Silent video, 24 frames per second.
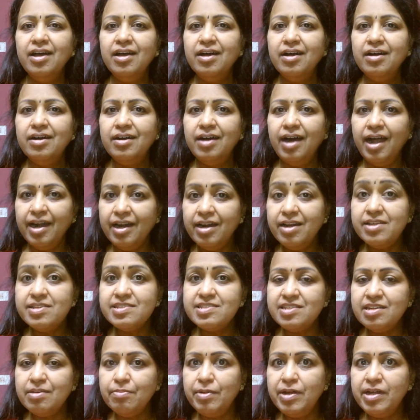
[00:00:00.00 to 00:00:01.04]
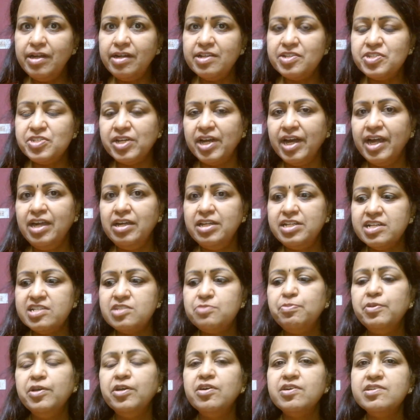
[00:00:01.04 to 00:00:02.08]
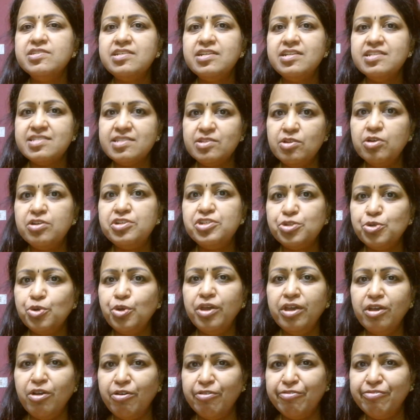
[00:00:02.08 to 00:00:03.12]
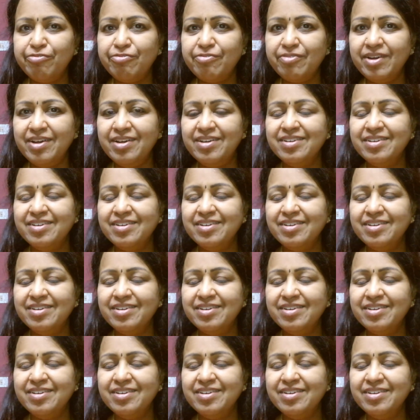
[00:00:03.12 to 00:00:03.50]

underestimate a child just because it is not showing off